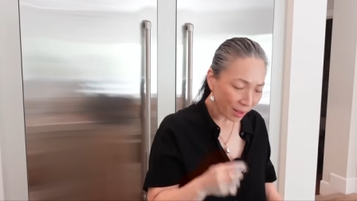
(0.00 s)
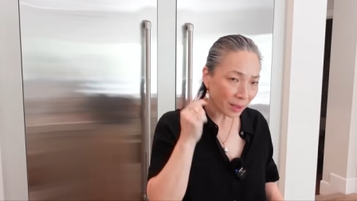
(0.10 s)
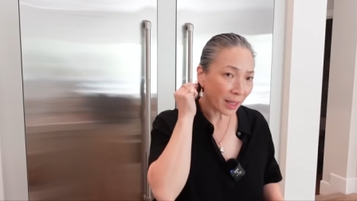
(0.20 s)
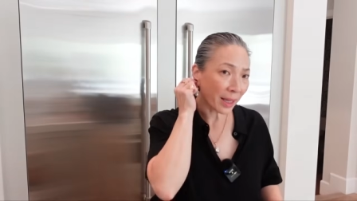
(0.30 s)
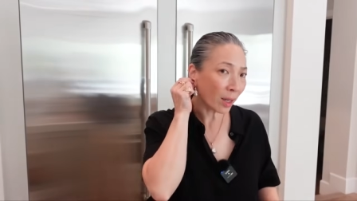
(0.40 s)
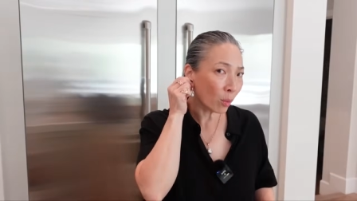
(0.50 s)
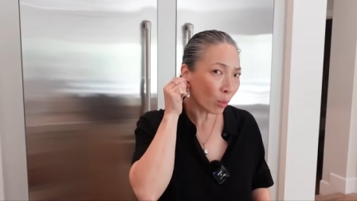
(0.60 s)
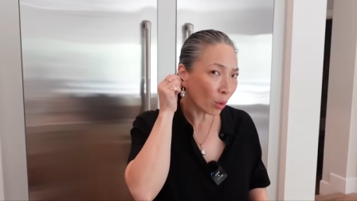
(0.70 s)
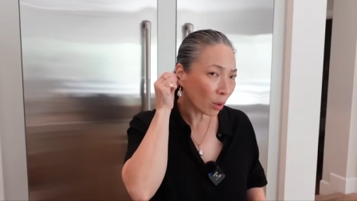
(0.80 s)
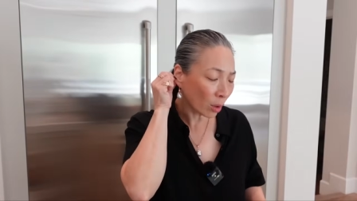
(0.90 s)
like
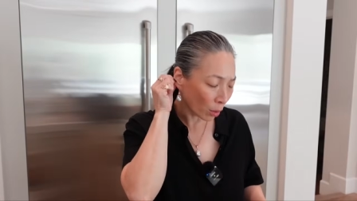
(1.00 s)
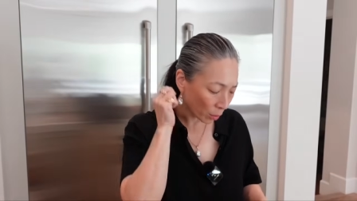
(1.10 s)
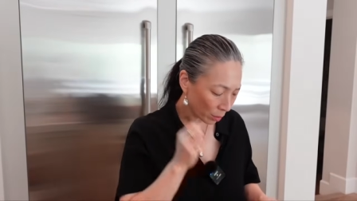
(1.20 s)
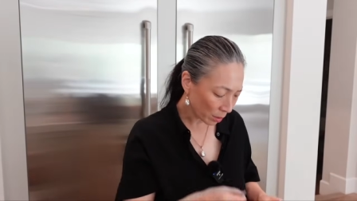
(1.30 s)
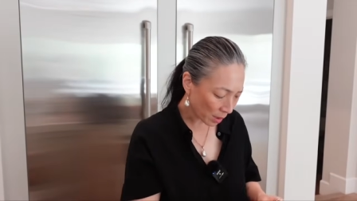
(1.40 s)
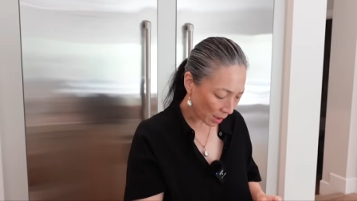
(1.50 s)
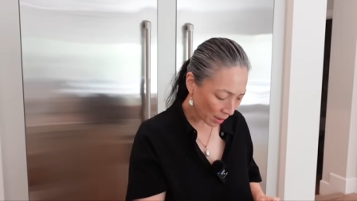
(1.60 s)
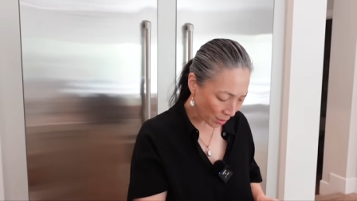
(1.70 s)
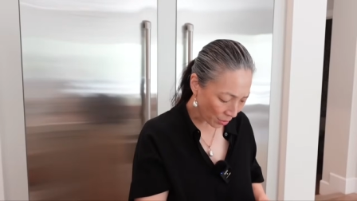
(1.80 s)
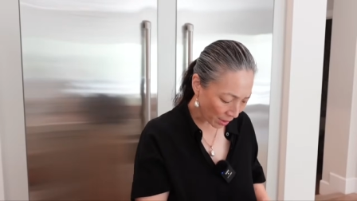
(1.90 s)
more holes
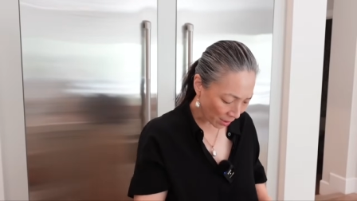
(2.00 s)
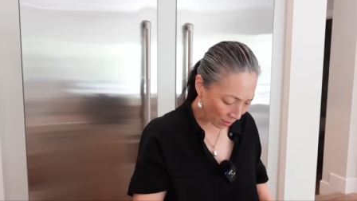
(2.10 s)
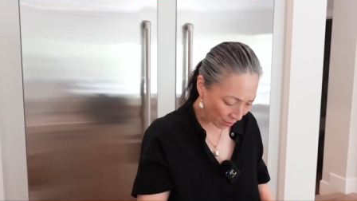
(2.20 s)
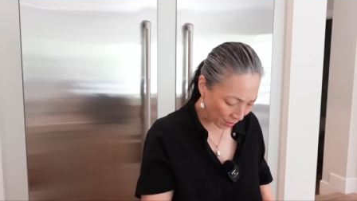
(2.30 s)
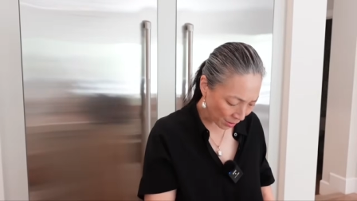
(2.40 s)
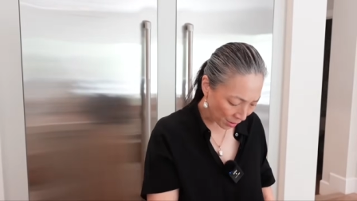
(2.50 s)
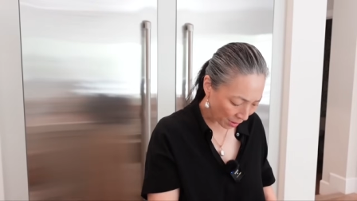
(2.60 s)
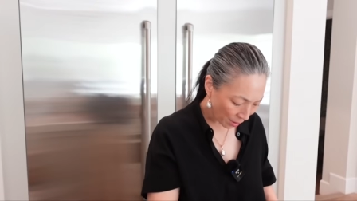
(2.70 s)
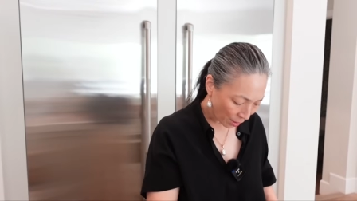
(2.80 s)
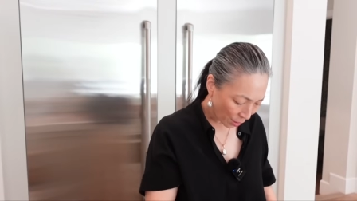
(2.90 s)
on your ears,
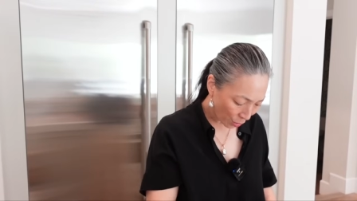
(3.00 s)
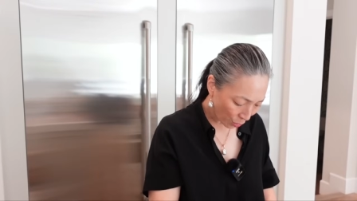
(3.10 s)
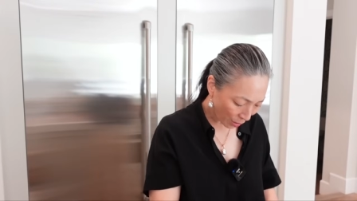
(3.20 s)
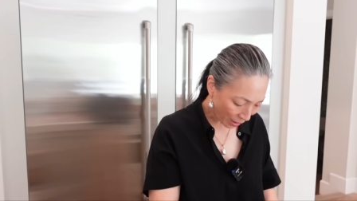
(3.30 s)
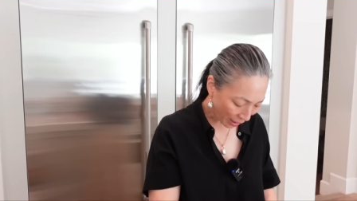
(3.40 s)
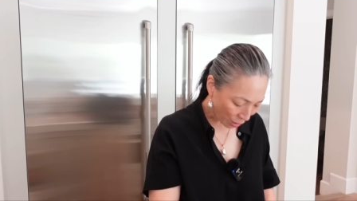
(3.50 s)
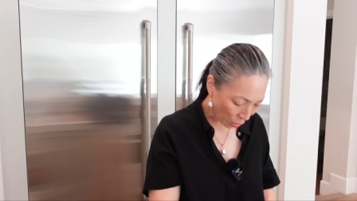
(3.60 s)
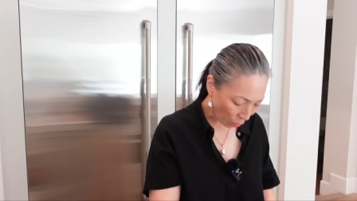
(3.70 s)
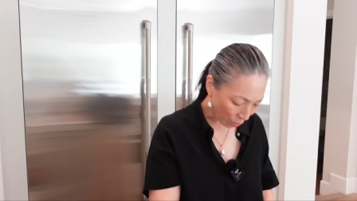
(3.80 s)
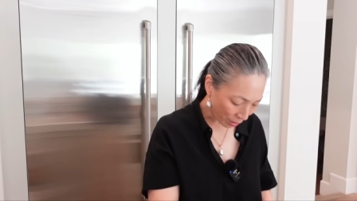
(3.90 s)
you could like
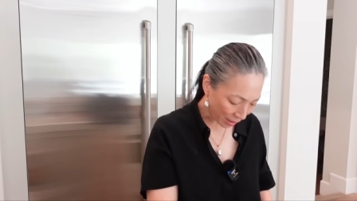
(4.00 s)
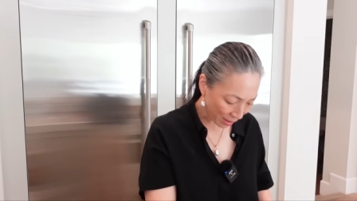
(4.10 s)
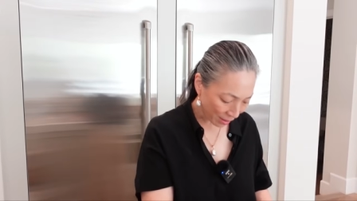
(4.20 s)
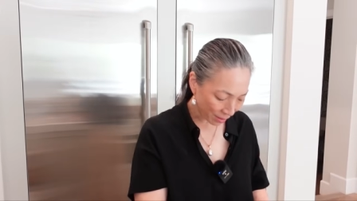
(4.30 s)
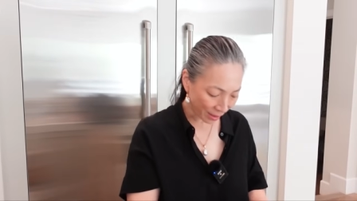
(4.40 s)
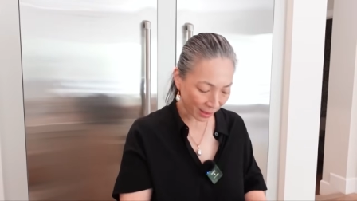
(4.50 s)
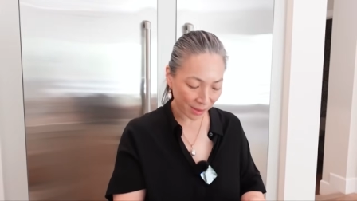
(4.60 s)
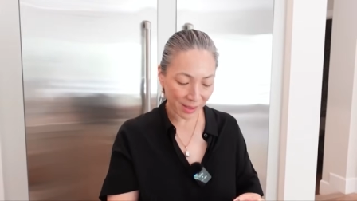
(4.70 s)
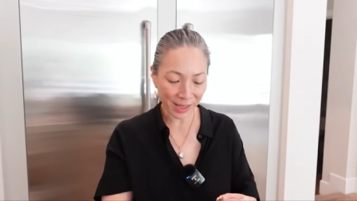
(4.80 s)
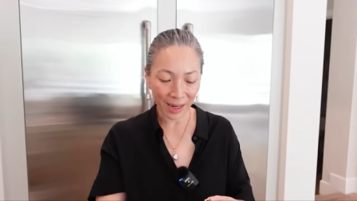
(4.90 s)
totally like
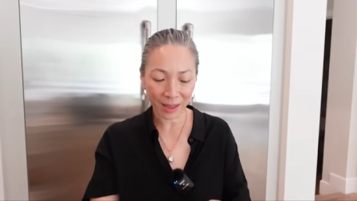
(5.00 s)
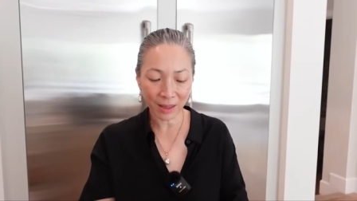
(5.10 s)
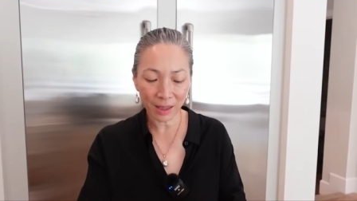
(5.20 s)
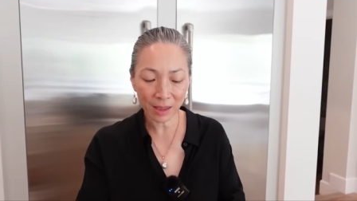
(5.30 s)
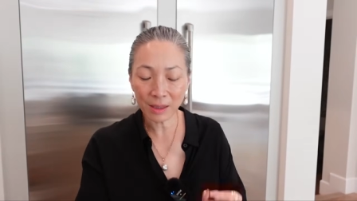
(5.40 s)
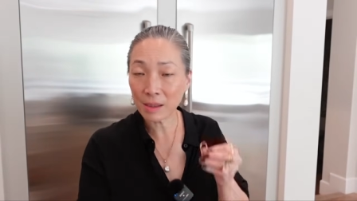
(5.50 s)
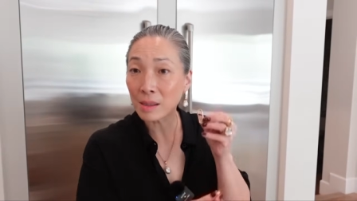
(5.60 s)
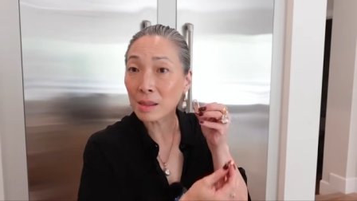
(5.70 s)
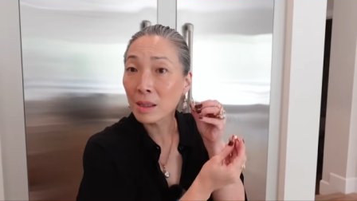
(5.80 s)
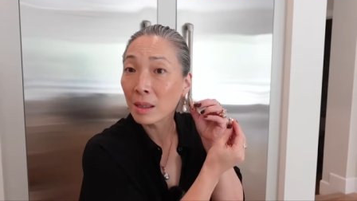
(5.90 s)
stack
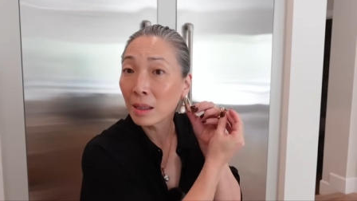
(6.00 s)
these.